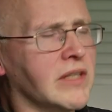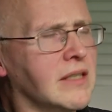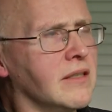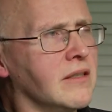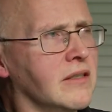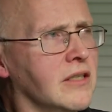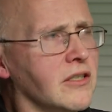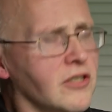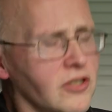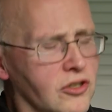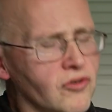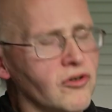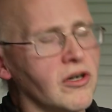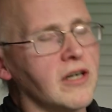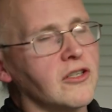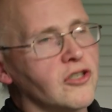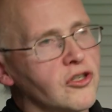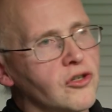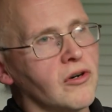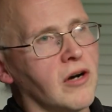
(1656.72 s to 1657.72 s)
the
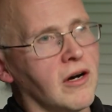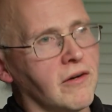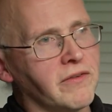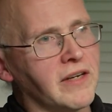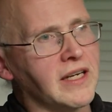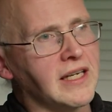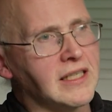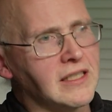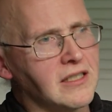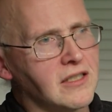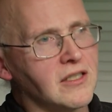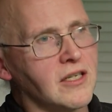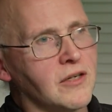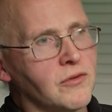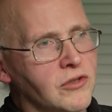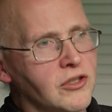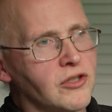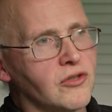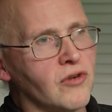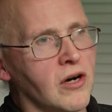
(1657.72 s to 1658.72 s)
structure of it is too
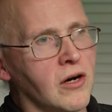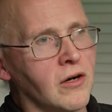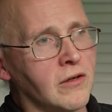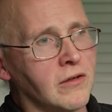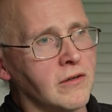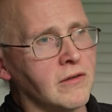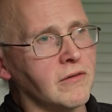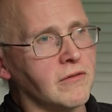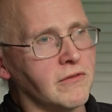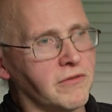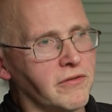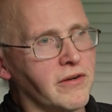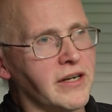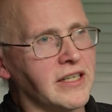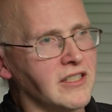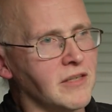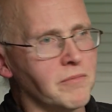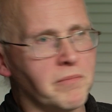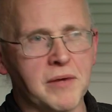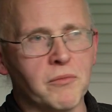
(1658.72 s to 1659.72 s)
strong for
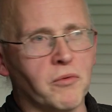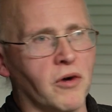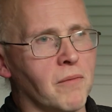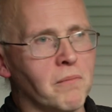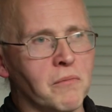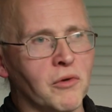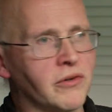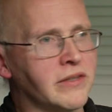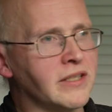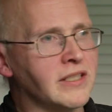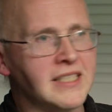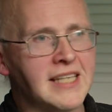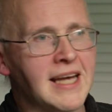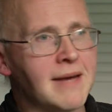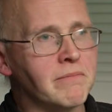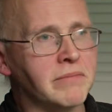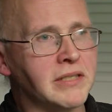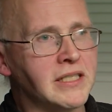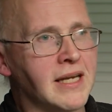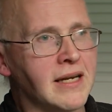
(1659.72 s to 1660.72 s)
it to be more than
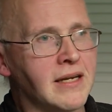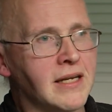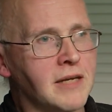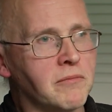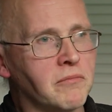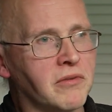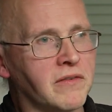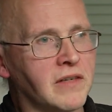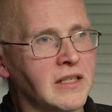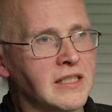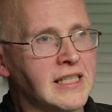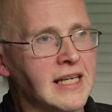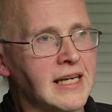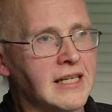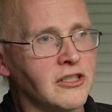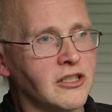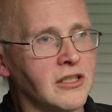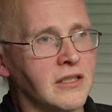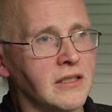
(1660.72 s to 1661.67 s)
10% improvisation.